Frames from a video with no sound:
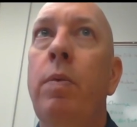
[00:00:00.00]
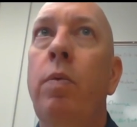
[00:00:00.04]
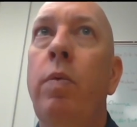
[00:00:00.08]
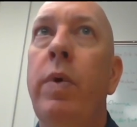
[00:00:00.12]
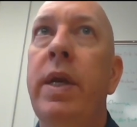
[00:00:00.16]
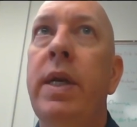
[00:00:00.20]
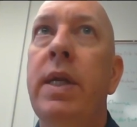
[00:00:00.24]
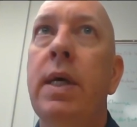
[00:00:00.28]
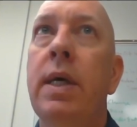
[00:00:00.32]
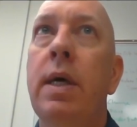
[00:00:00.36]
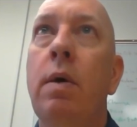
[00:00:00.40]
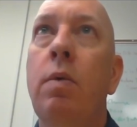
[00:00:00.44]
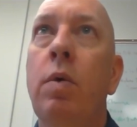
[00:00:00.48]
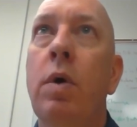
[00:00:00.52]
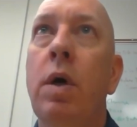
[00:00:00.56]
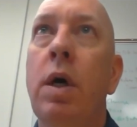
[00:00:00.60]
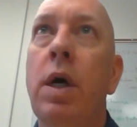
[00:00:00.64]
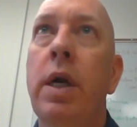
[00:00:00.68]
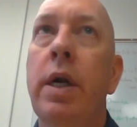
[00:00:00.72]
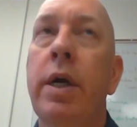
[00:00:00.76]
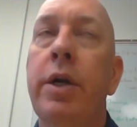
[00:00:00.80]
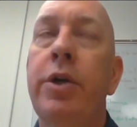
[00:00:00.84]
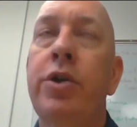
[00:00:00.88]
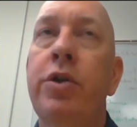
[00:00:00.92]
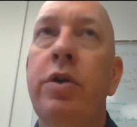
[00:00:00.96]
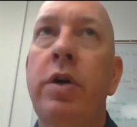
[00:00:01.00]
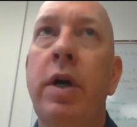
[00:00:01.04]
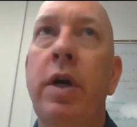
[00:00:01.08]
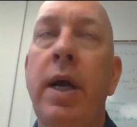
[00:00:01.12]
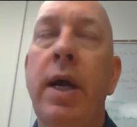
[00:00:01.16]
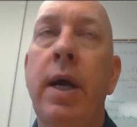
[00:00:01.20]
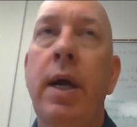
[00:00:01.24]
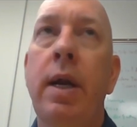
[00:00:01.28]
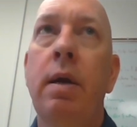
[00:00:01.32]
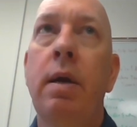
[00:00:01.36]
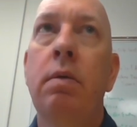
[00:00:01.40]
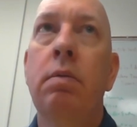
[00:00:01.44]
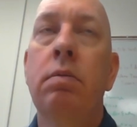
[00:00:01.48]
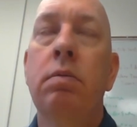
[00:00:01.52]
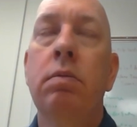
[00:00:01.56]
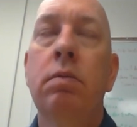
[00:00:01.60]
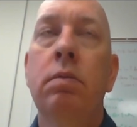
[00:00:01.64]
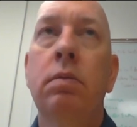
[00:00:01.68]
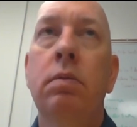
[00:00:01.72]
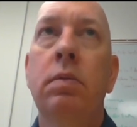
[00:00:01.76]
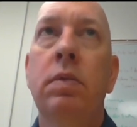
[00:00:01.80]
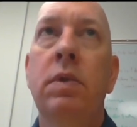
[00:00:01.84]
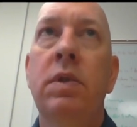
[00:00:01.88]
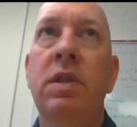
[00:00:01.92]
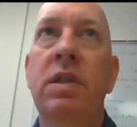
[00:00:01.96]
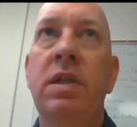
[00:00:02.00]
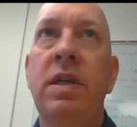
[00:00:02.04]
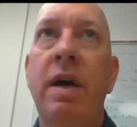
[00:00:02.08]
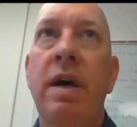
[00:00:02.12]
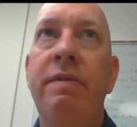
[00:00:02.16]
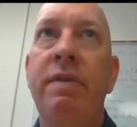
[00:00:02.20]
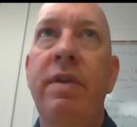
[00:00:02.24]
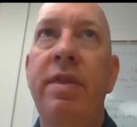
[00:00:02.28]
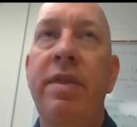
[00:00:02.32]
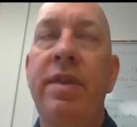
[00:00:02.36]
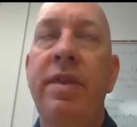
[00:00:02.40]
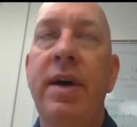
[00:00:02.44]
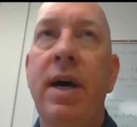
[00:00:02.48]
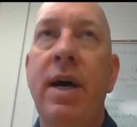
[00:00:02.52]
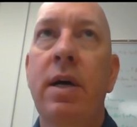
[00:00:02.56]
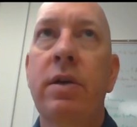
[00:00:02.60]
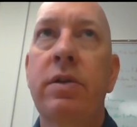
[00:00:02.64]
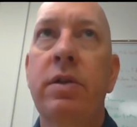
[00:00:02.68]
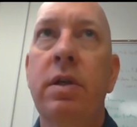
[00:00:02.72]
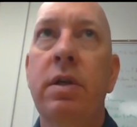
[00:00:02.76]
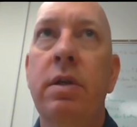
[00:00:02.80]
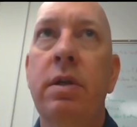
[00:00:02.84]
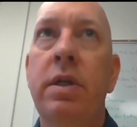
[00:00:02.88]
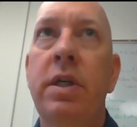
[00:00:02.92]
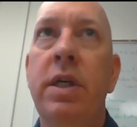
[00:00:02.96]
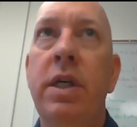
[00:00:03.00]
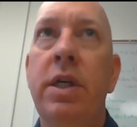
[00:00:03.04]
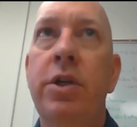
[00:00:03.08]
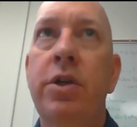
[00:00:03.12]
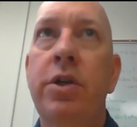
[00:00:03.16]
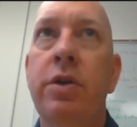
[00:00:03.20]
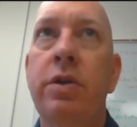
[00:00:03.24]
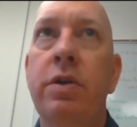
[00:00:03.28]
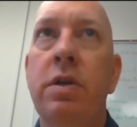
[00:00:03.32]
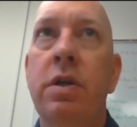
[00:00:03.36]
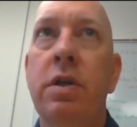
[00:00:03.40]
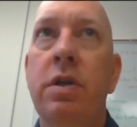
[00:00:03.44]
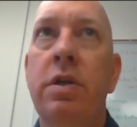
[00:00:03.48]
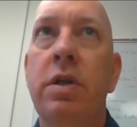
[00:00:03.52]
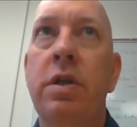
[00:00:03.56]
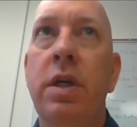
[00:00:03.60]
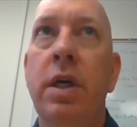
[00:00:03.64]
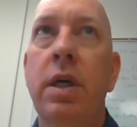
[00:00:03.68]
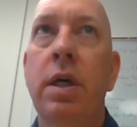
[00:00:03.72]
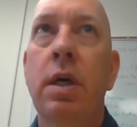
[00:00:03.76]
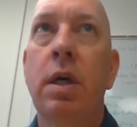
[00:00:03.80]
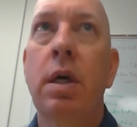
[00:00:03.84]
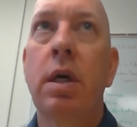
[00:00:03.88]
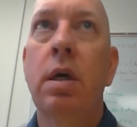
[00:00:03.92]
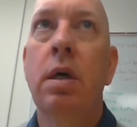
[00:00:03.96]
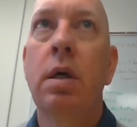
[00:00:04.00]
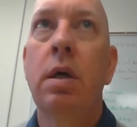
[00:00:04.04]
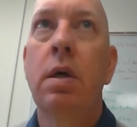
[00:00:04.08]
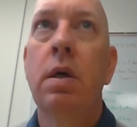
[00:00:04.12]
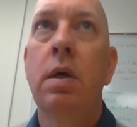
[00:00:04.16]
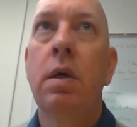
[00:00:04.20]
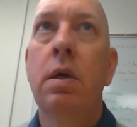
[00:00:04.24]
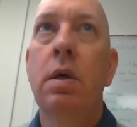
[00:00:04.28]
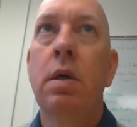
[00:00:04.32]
we're going to train 7,000 teachers this year,